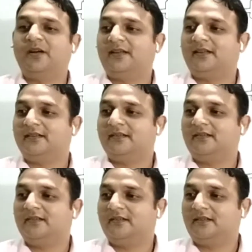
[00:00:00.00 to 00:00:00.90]
Got my
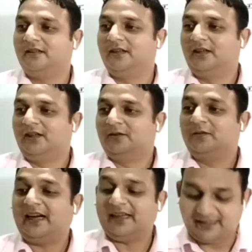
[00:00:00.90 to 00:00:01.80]
point?
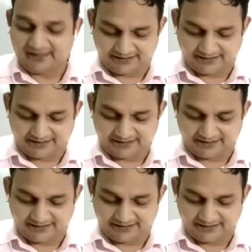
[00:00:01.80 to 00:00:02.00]
To